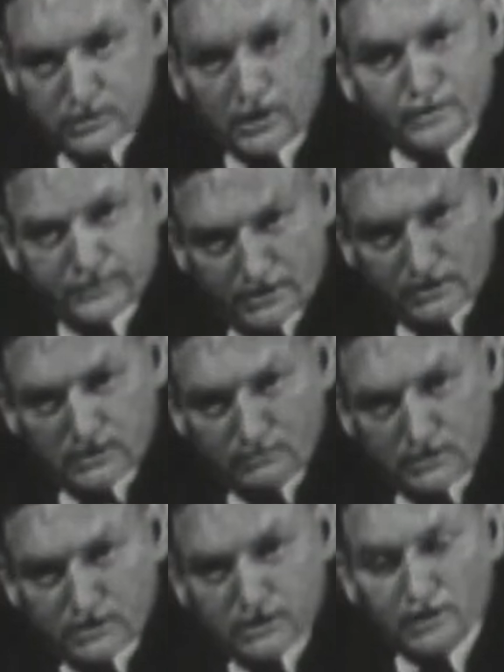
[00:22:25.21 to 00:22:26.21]
You don't think they
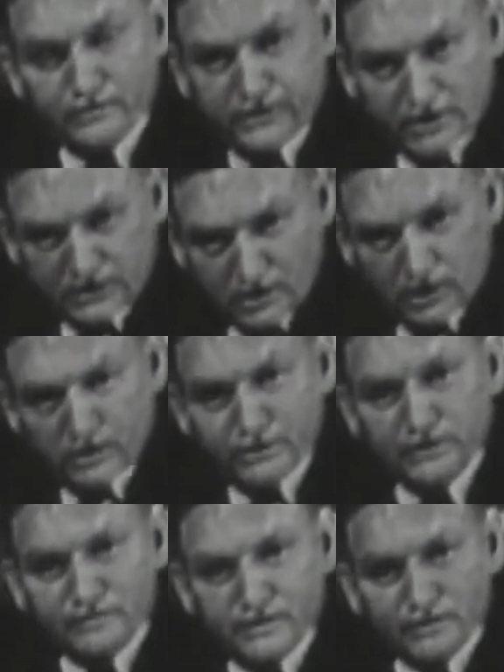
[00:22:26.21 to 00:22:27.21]
will? You don't think
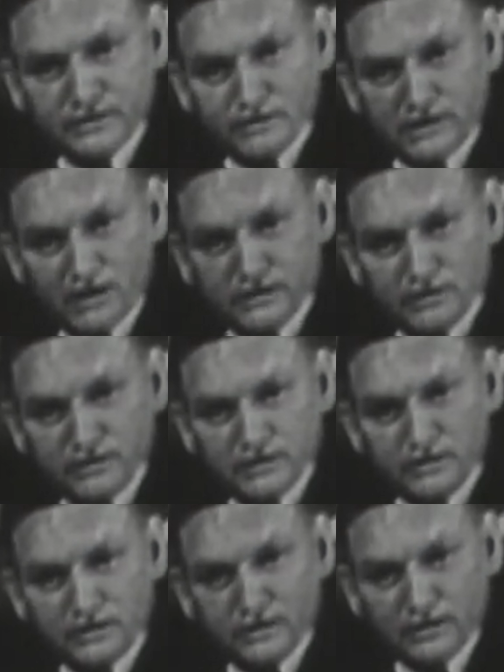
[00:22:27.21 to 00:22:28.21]
Noland will vote to censor you?